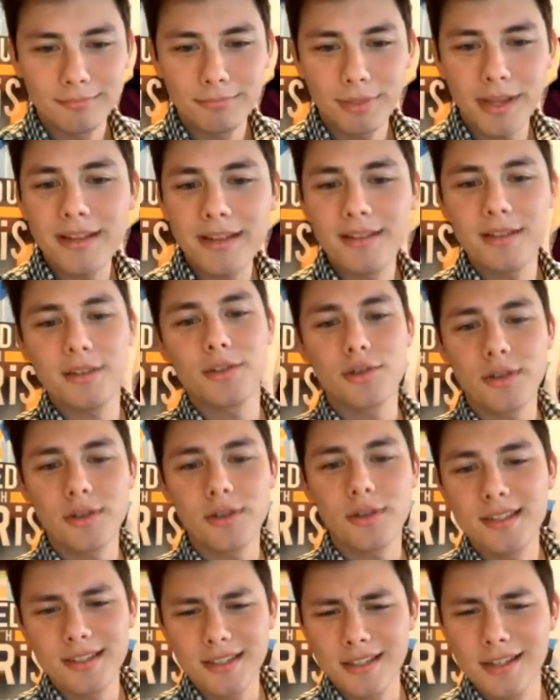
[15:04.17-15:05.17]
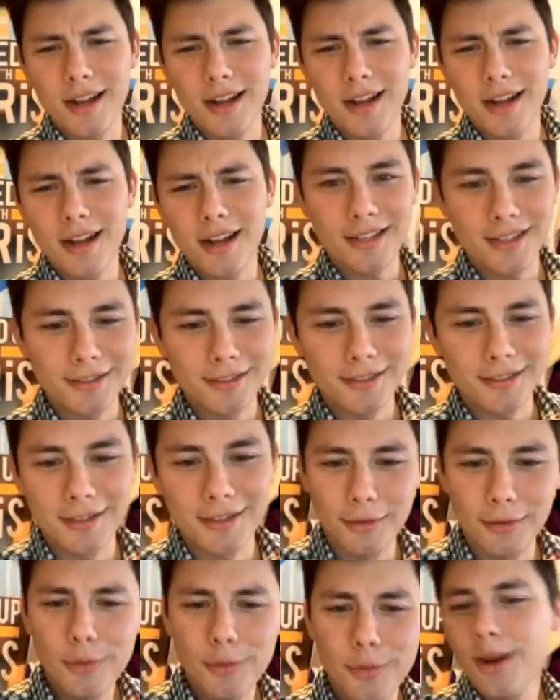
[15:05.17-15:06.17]
Planting trees is a nice thing to
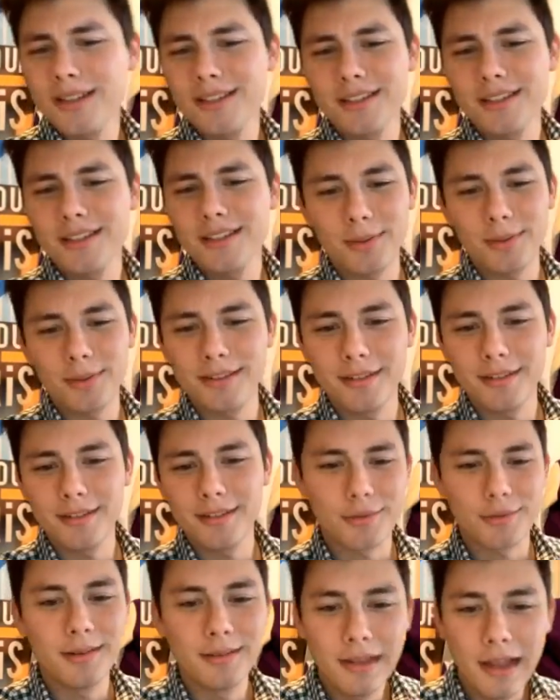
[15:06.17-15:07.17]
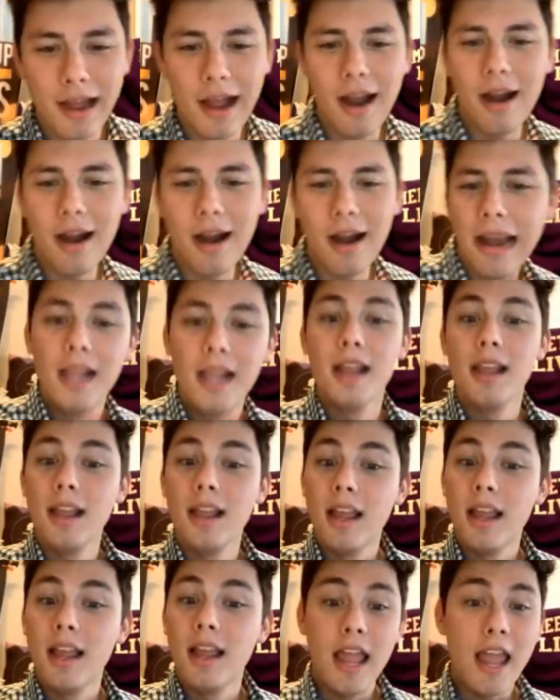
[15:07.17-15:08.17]
do. Who wants to plant a tree? All right.
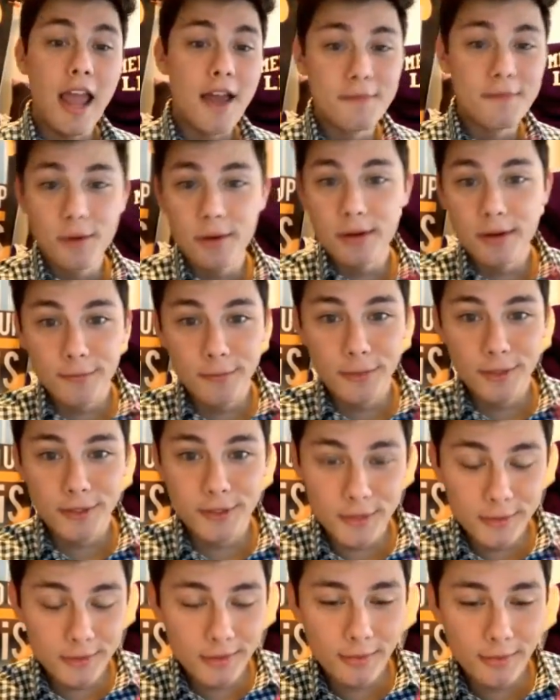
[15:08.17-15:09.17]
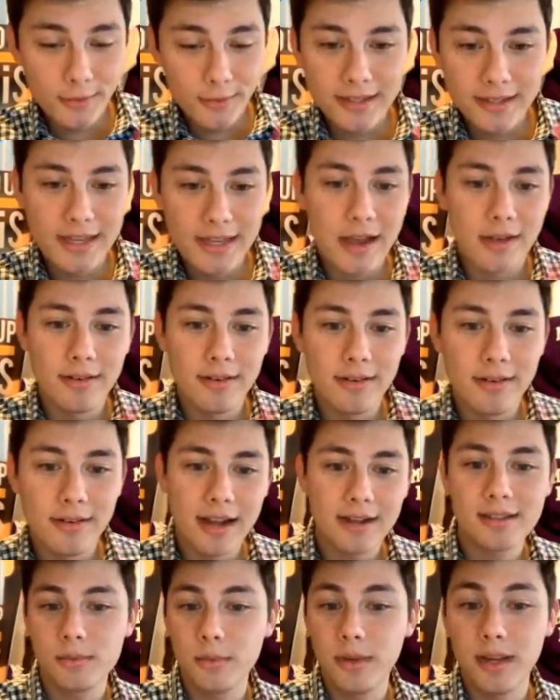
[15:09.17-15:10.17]
Everyone, if we do the rundown
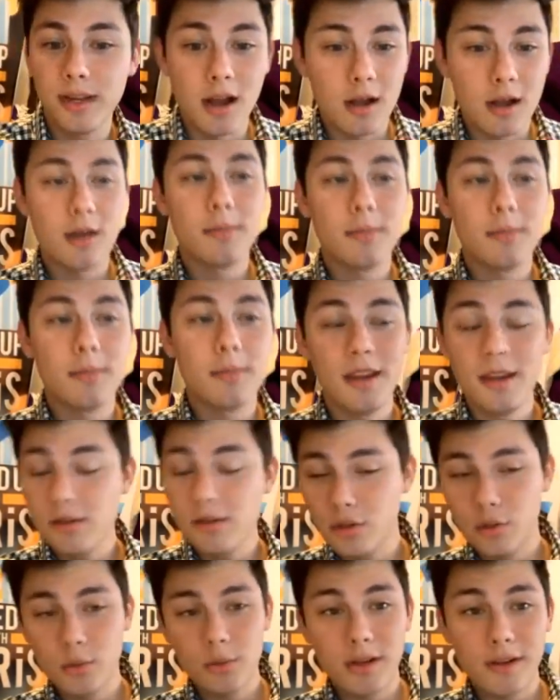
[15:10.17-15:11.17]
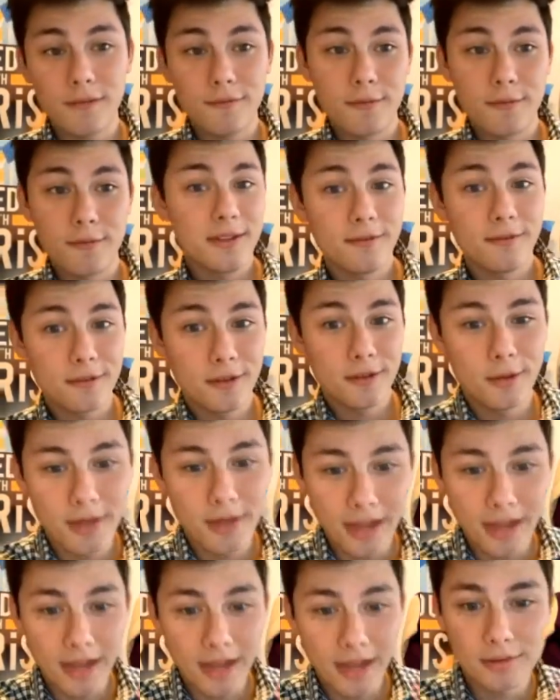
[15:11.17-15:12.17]
next week, I'll be doing it from a different
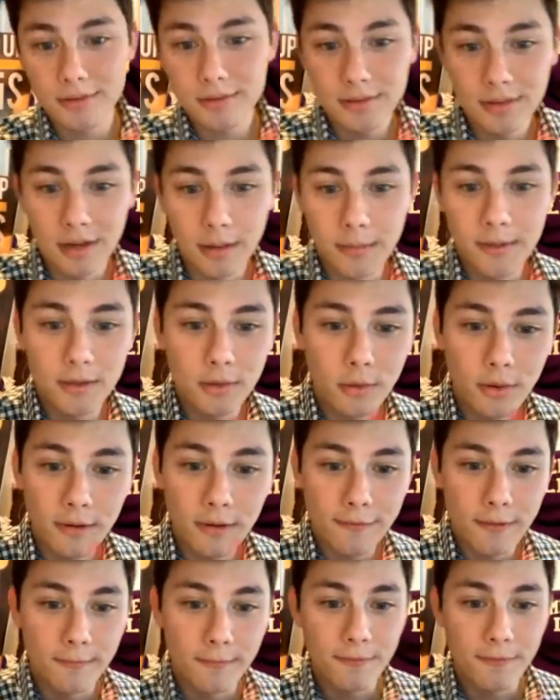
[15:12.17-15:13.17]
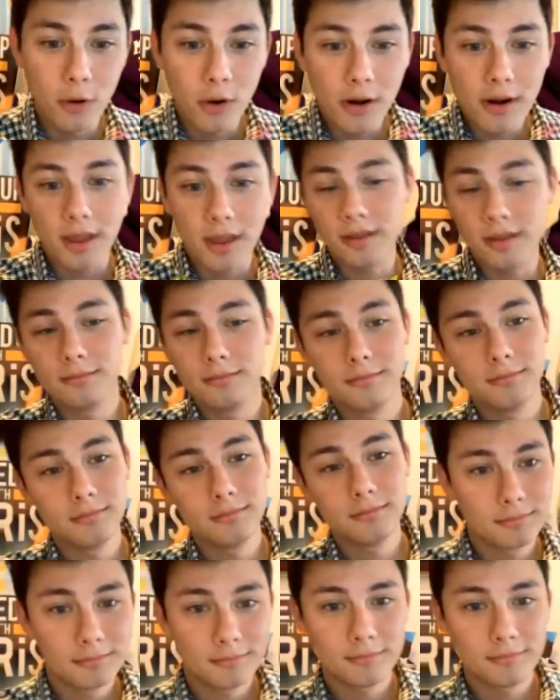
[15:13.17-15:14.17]
location. I'll be doing it from Florida.
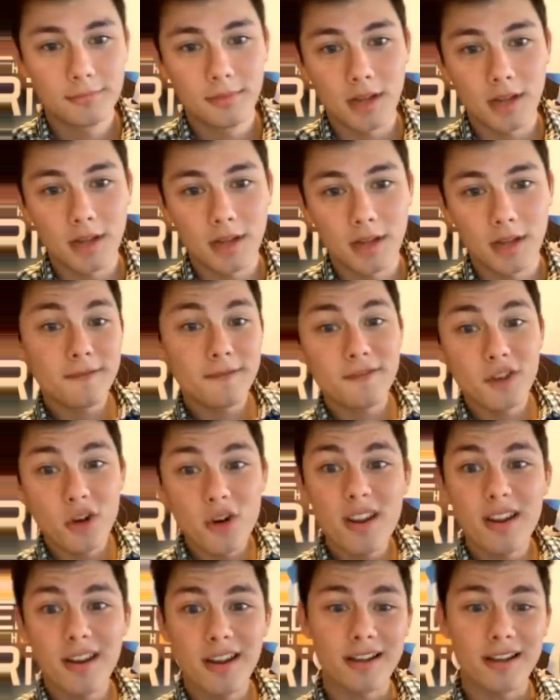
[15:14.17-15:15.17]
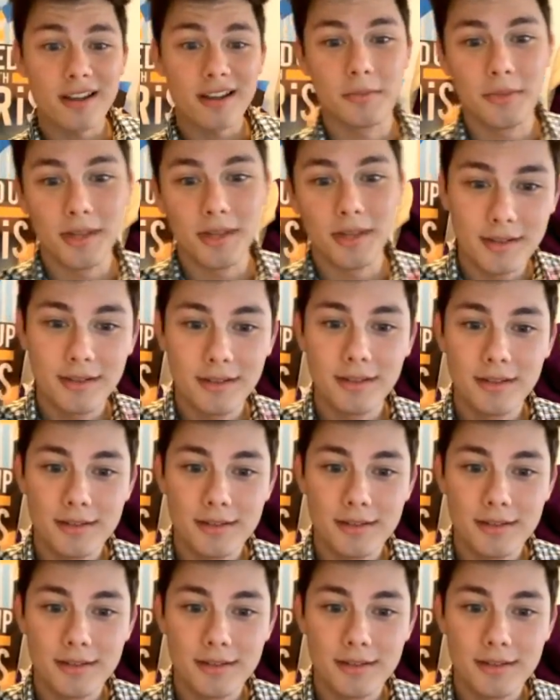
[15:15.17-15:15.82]
I'll be in Florida next week.